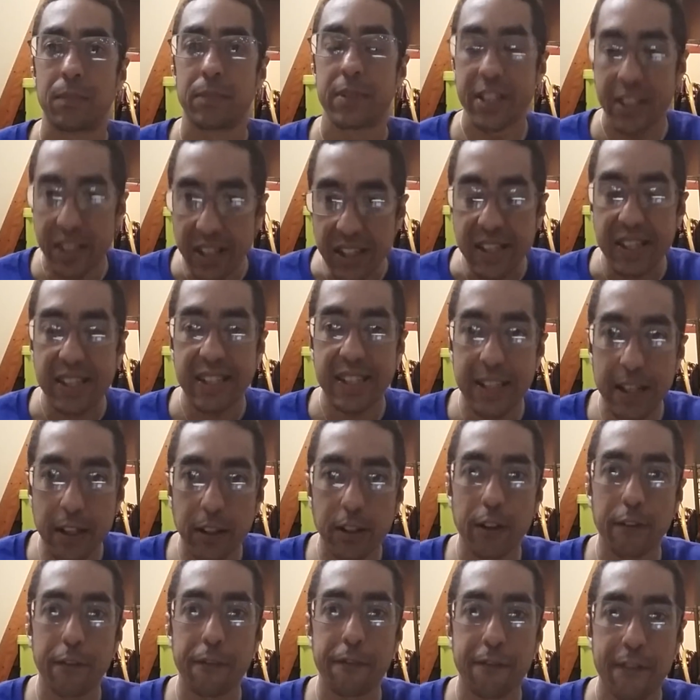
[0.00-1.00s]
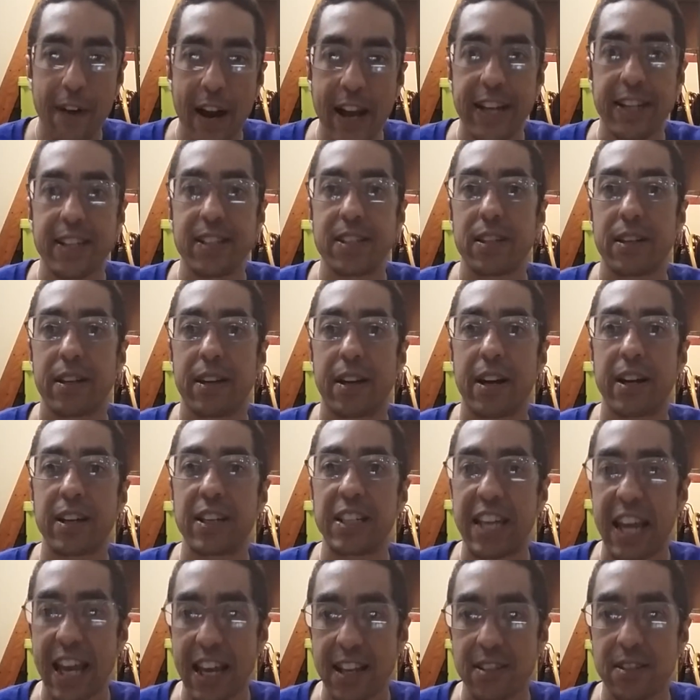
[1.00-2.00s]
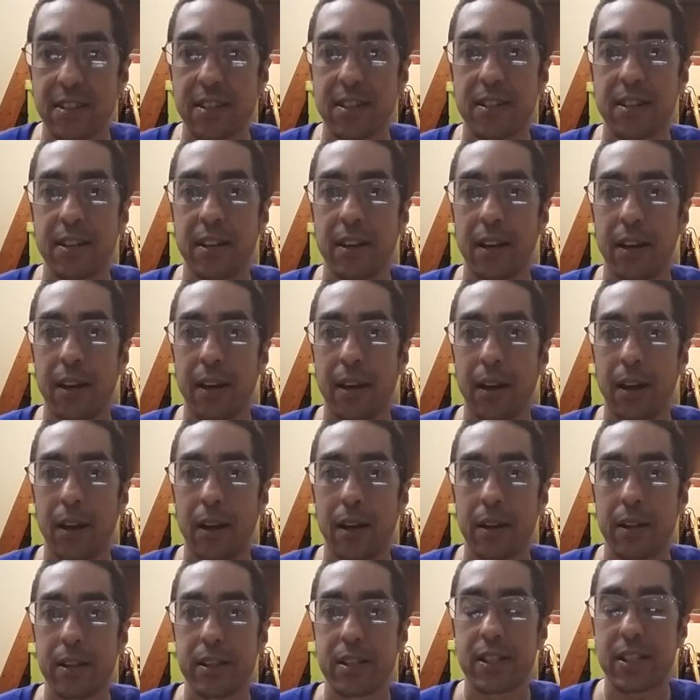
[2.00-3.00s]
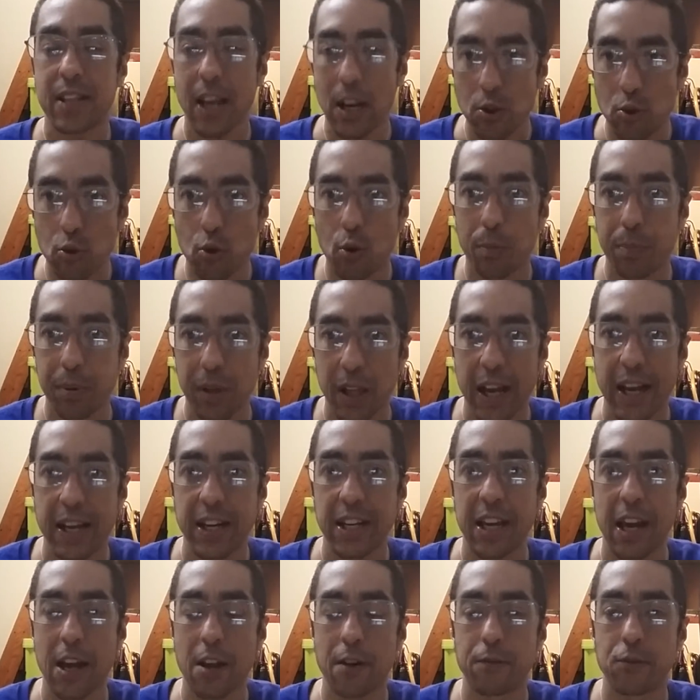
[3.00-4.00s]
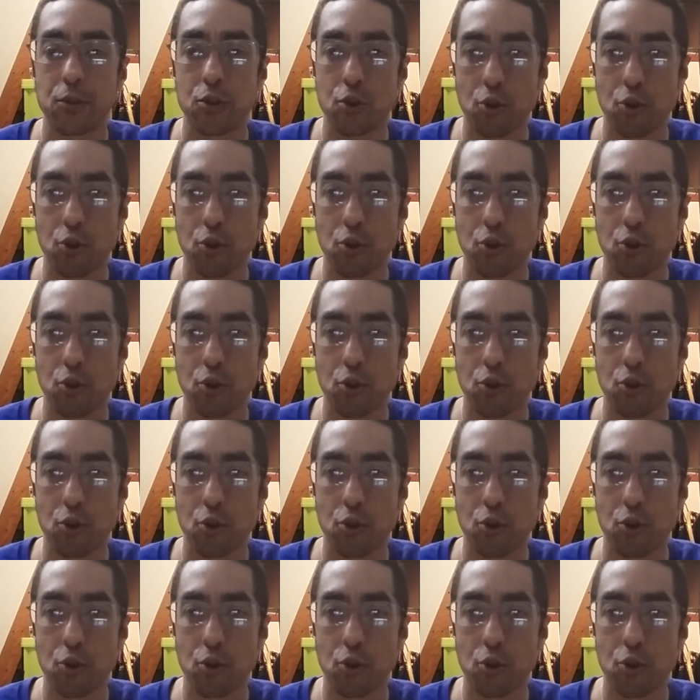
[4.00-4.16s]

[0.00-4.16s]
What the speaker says: This is still a fight against central planning out of